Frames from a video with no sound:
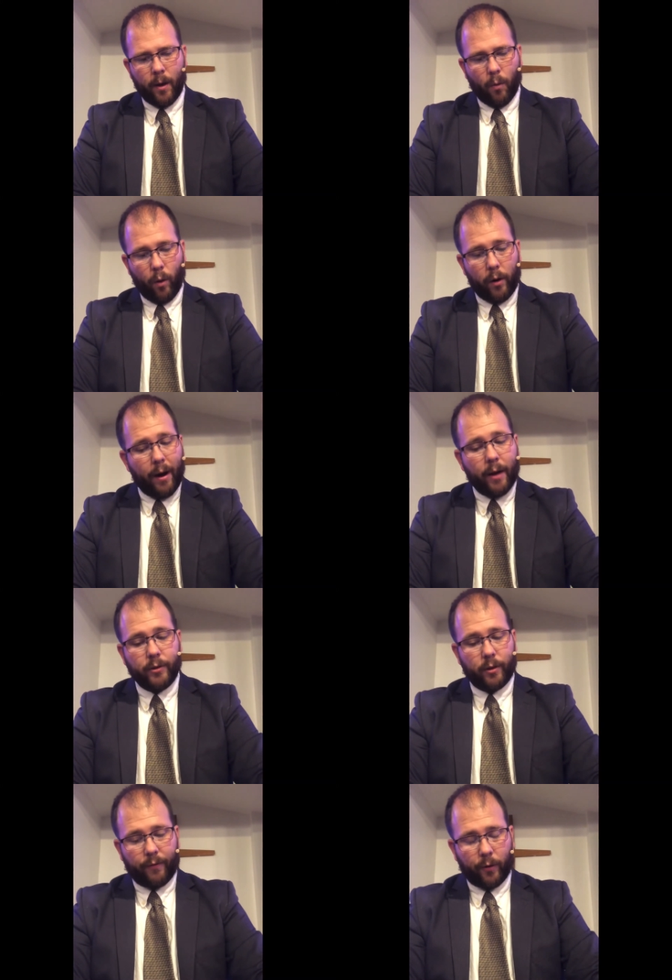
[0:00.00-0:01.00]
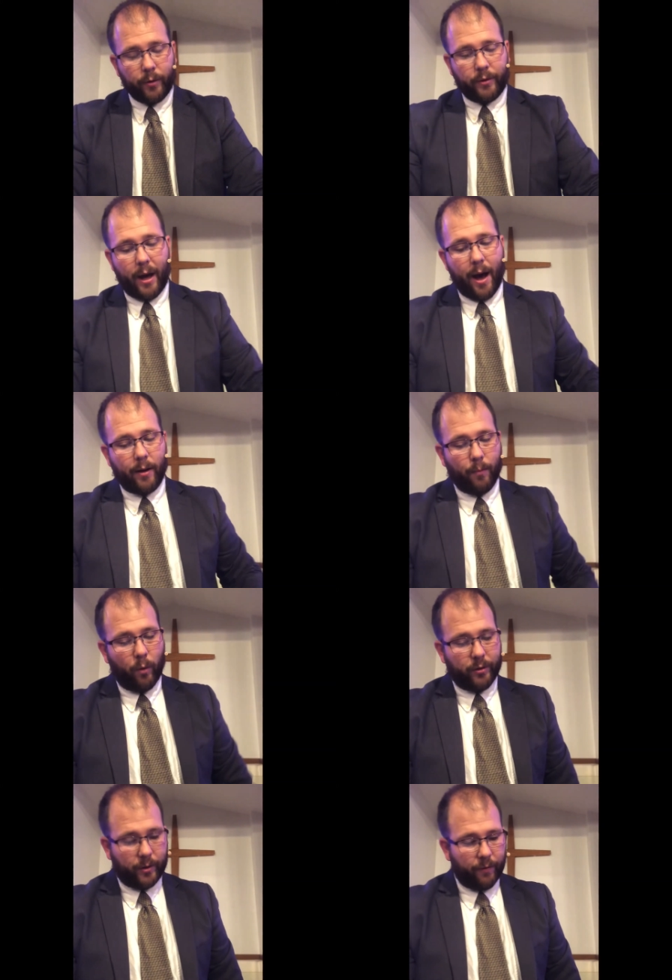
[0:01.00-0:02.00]
whereas the first Adam
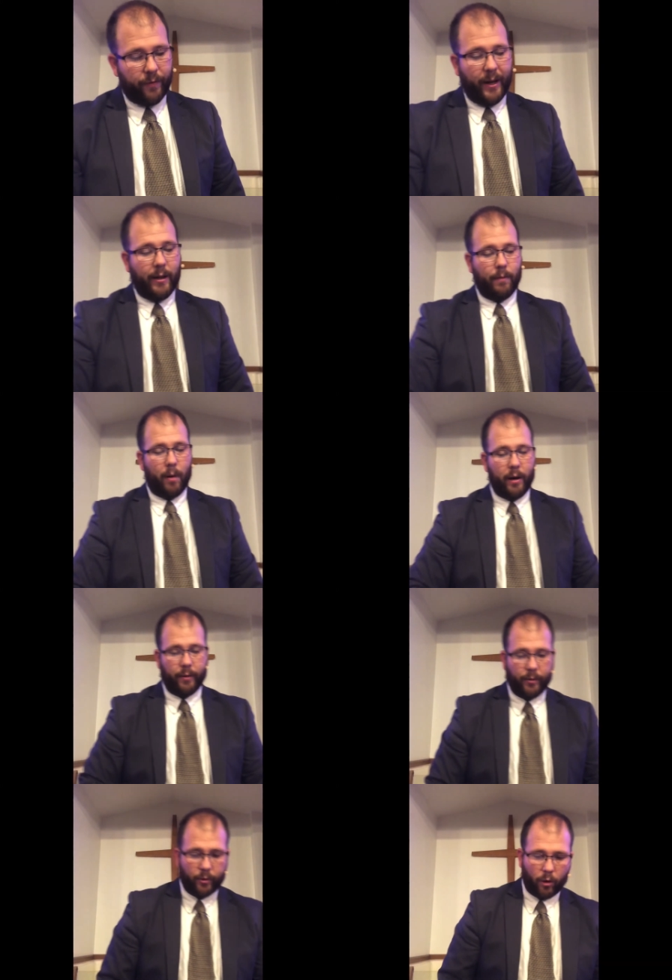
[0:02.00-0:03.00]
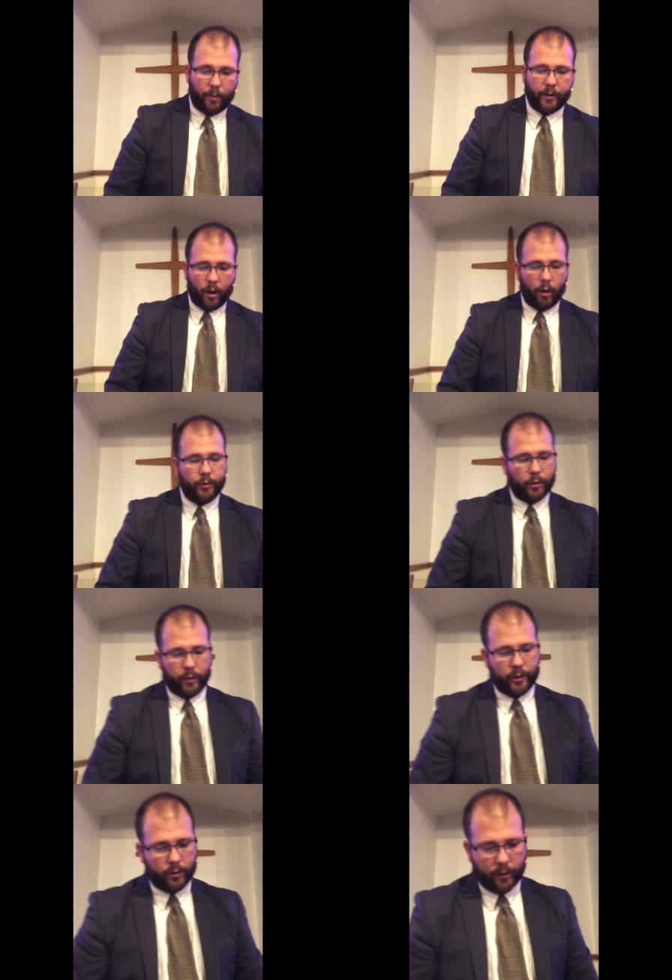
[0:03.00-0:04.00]
was defeated by the serpent under
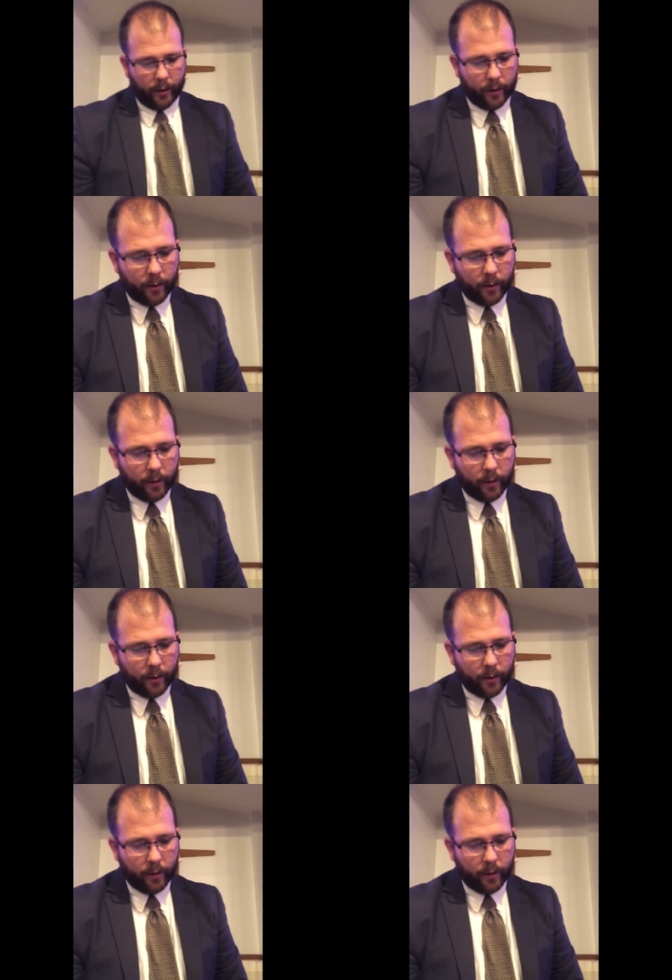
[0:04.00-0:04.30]
a tree.